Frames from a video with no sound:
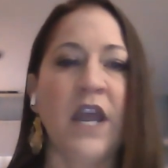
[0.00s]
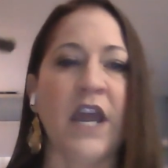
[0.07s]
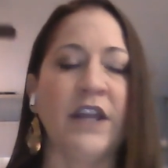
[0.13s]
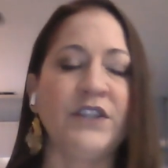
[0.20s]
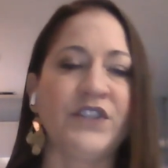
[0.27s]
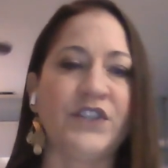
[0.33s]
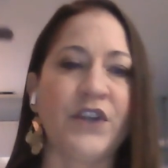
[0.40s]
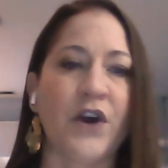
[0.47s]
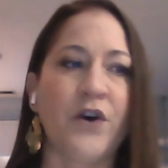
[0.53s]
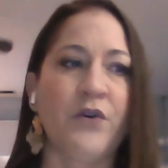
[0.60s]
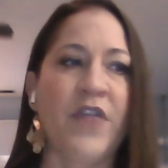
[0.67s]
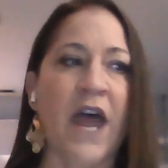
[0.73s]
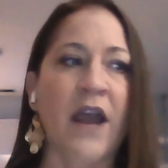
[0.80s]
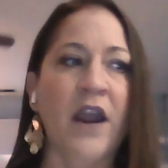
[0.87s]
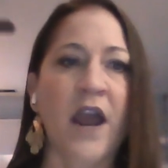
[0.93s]
And so
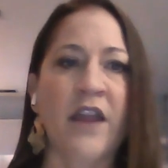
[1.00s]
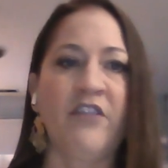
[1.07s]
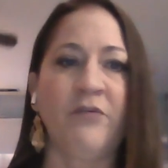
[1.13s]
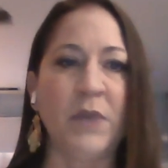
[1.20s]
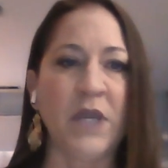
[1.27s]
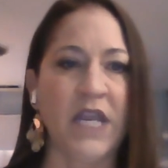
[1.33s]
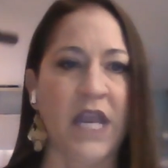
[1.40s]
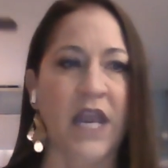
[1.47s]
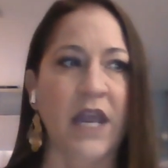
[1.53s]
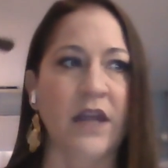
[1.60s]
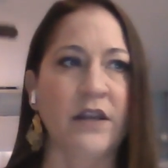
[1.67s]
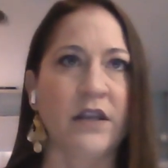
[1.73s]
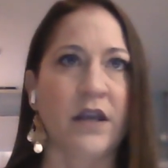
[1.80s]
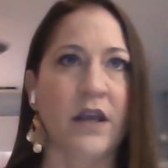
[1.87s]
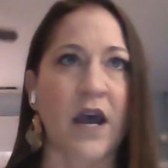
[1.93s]
that kind of
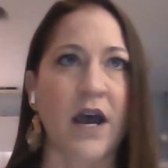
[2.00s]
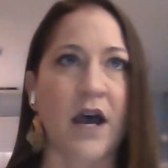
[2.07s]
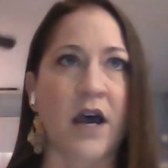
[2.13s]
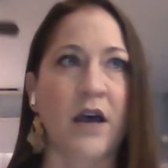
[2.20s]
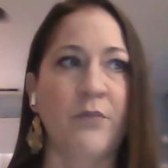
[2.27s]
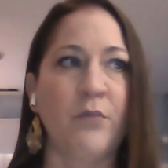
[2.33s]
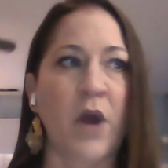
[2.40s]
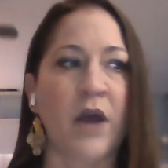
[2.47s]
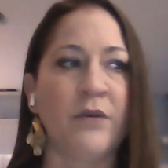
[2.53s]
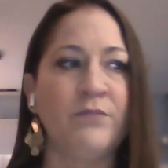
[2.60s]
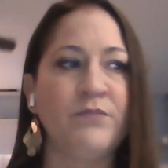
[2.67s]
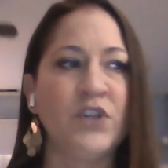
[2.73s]
began a